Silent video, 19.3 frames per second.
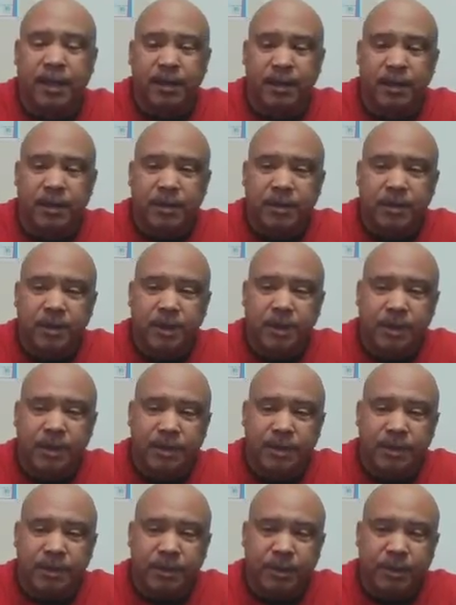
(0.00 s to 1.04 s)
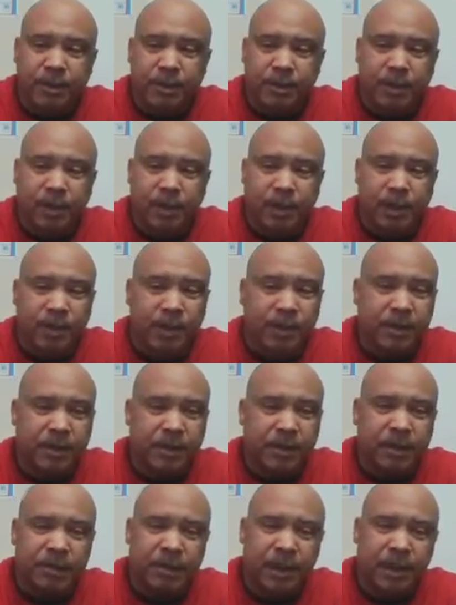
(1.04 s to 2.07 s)
This one isn't too big.
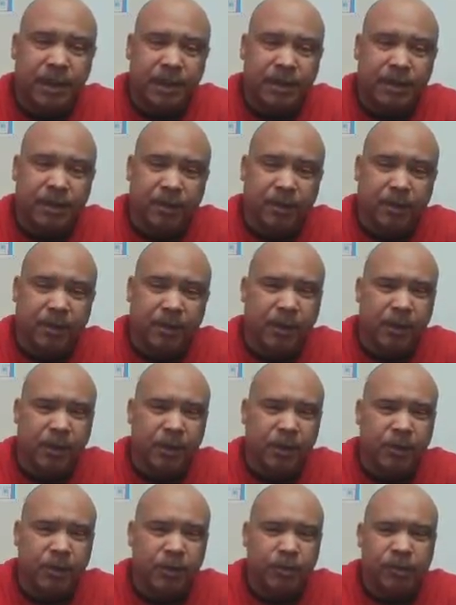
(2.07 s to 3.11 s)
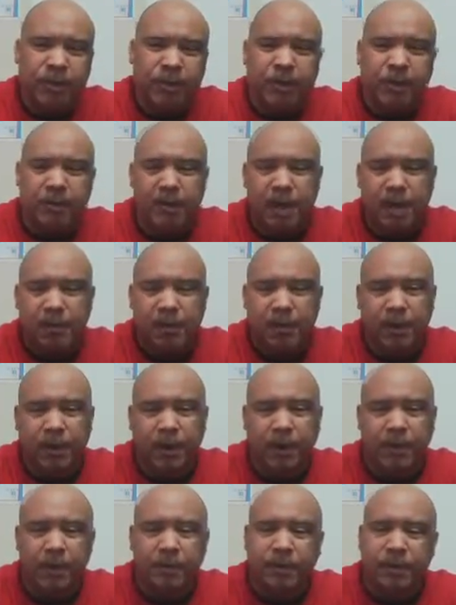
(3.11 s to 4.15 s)
Some of them they're really huge and they wrap
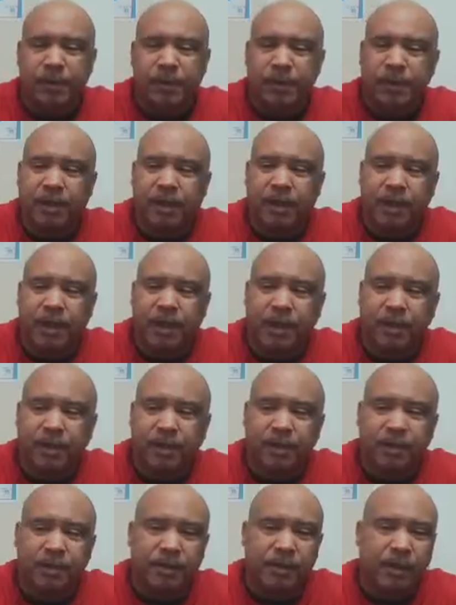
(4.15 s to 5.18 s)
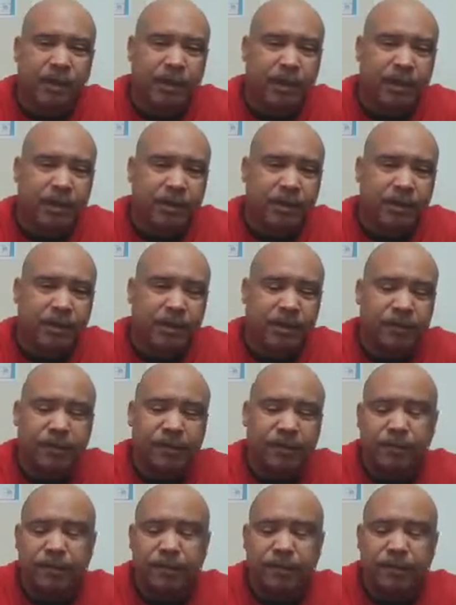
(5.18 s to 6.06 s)
around. I don't particularly like those. I like this one.